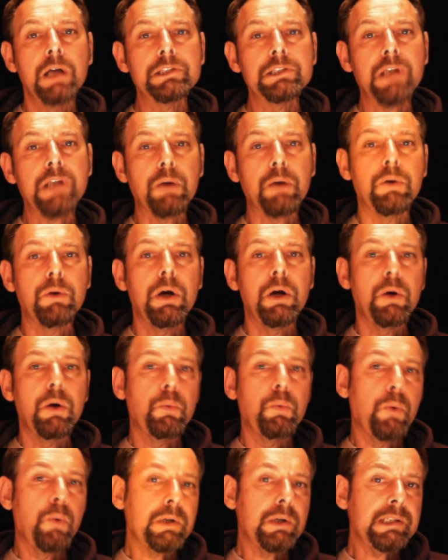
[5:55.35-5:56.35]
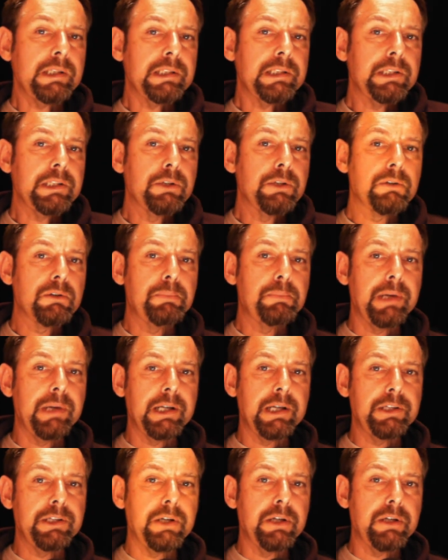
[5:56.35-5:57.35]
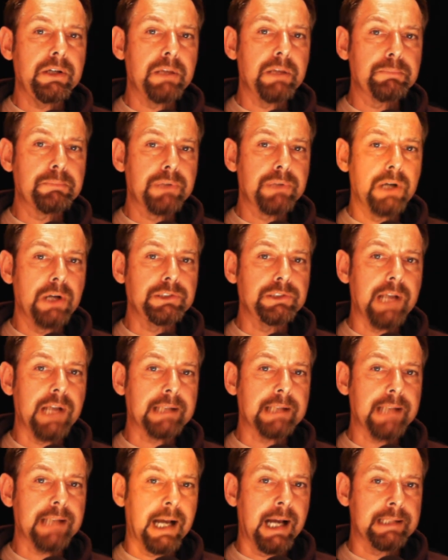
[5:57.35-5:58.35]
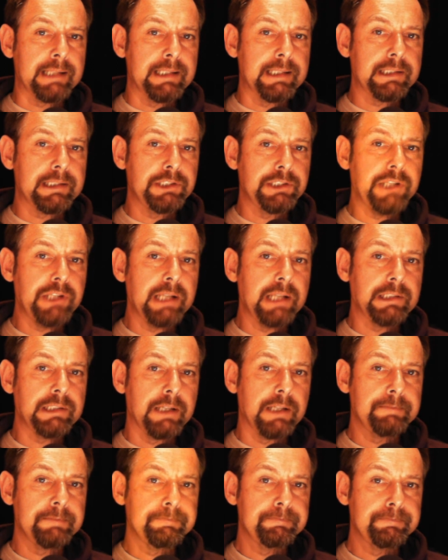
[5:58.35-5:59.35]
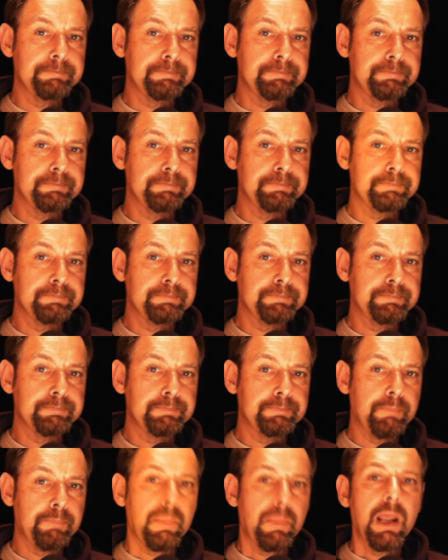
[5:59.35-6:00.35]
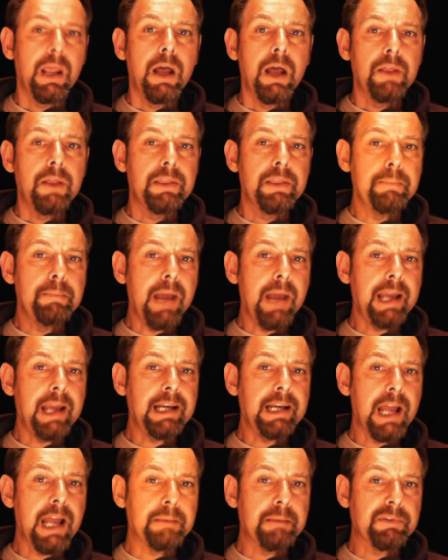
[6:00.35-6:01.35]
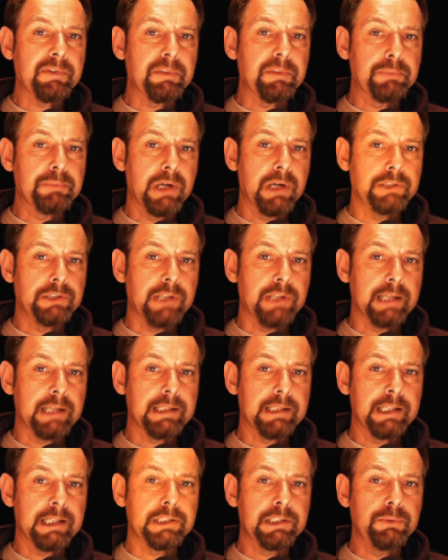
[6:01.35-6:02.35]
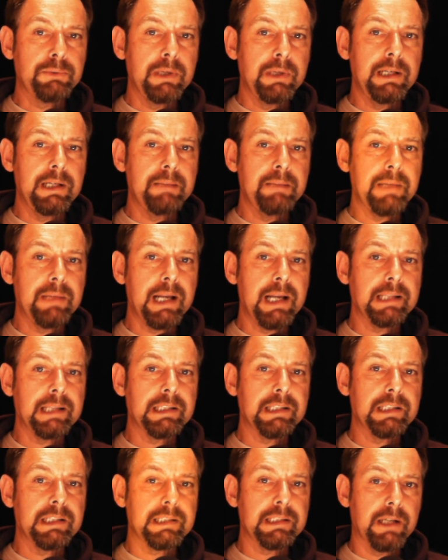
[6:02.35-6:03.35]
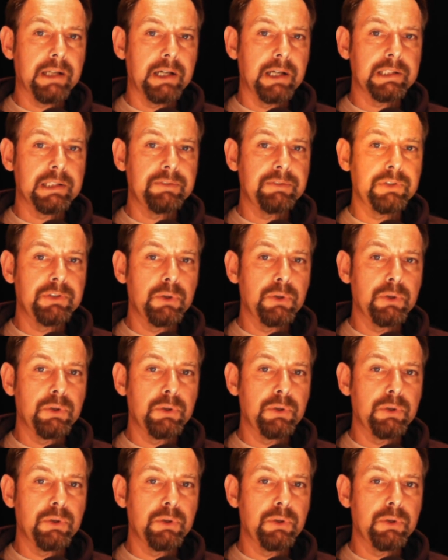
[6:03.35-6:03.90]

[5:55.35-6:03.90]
So, what is the European Union project and its agenda? The main aim of the project is to eliminate the desires of